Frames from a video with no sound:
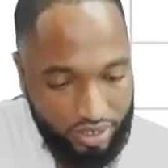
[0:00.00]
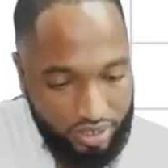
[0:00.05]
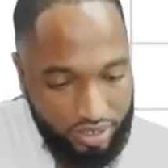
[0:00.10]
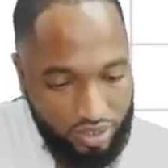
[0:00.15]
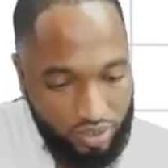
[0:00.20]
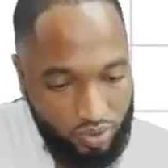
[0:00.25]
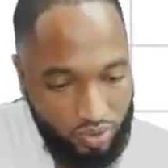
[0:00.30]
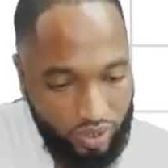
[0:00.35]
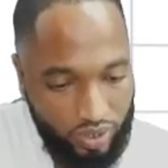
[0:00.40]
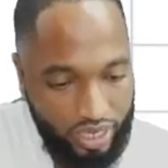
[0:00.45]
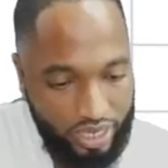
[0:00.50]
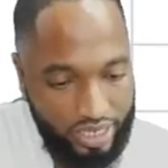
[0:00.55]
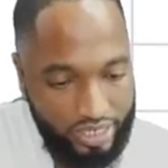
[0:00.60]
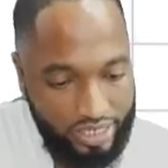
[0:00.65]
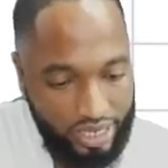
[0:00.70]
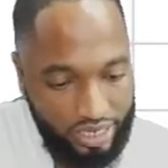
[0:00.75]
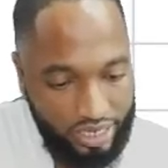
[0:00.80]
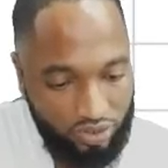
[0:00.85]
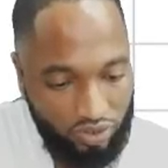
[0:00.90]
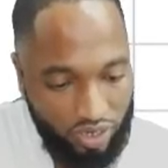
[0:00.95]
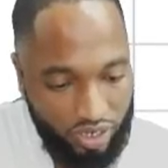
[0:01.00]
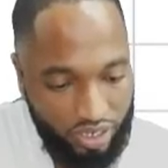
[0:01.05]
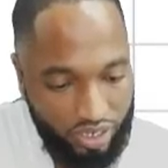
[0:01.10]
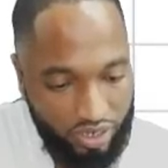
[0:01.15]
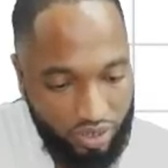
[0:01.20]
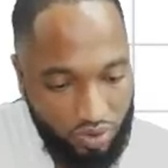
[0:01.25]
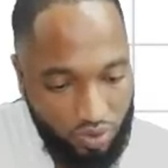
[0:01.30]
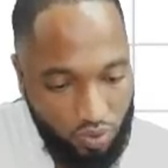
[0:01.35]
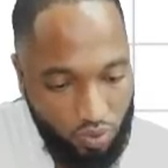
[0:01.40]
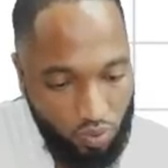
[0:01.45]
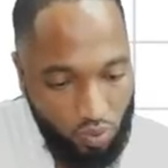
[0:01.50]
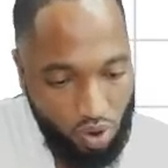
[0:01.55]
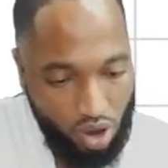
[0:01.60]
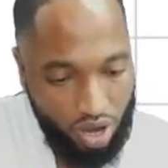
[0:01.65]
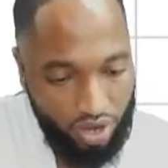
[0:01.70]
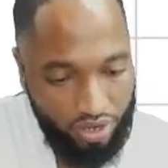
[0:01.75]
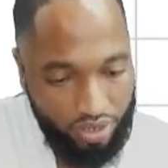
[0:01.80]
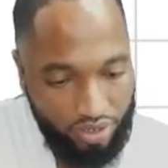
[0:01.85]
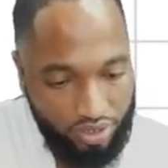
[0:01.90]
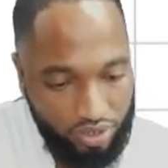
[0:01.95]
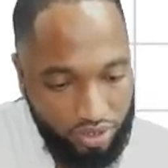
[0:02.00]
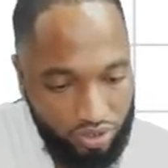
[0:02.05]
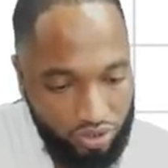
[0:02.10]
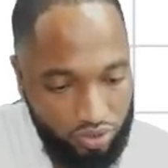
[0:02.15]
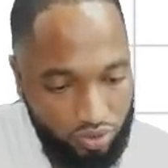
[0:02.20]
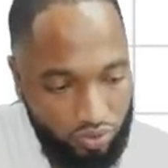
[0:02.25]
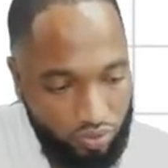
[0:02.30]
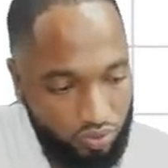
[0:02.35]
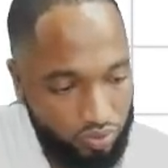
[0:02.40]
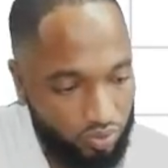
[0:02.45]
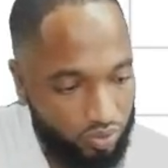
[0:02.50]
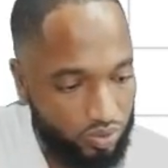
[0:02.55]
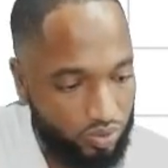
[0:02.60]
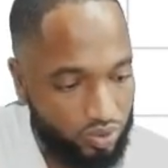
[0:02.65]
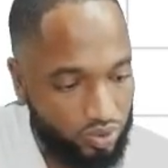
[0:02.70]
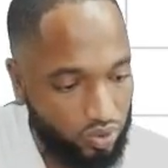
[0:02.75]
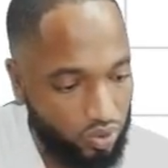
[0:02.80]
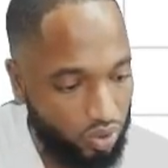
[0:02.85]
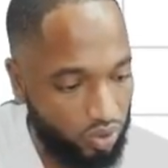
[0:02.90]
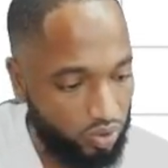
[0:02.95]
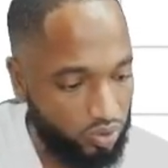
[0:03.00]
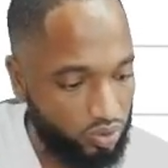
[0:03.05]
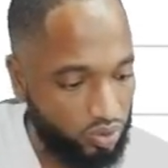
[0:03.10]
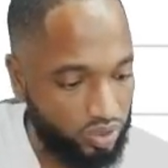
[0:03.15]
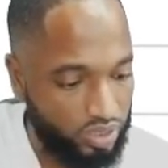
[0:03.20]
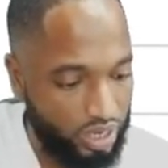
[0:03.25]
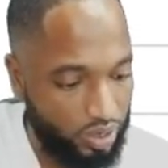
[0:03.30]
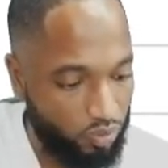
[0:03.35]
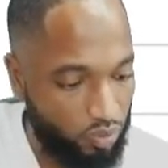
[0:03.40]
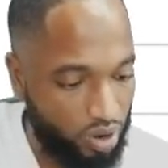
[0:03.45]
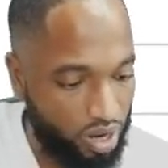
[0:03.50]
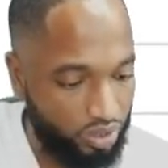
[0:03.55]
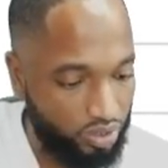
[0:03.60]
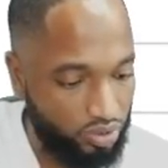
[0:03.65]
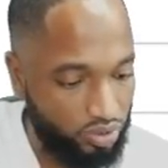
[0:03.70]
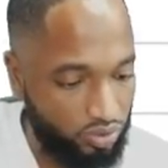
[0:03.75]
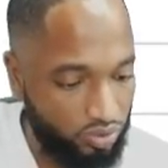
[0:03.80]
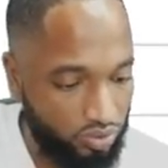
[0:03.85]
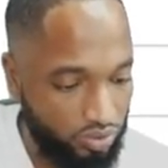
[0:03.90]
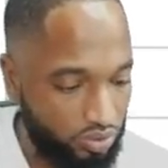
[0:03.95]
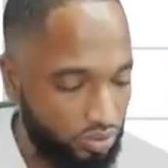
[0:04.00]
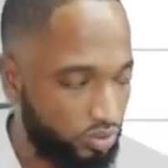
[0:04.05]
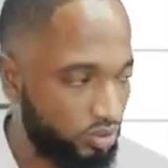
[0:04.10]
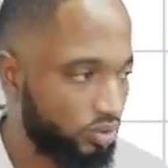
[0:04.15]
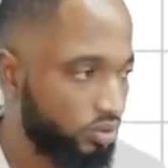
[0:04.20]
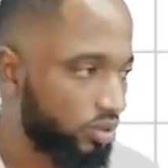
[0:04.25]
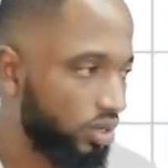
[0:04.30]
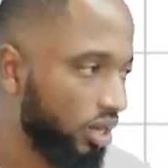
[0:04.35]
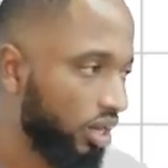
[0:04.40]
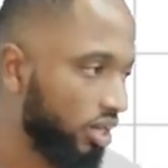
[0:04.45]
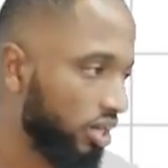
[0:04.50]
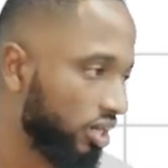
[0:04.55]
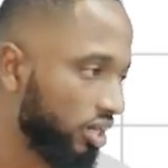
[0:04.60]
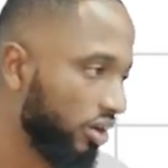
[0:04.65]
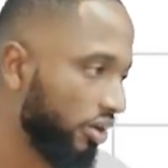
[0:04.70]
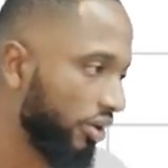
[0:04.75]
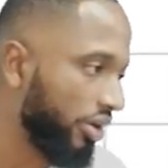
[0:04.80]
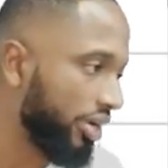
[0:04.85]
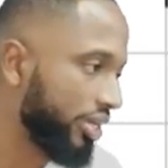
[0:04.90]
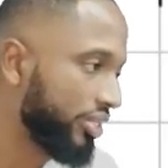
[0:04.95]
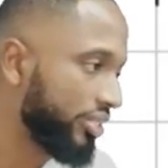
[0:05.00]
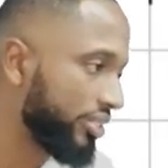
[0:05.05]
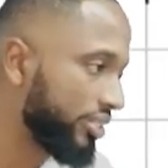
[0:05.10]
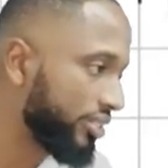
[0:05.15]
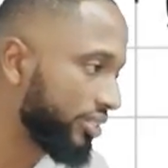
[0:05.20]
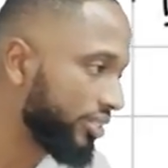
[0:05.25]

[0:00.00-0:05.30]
So A is actually 1, 2. So all those who said 1, 2, are they correct?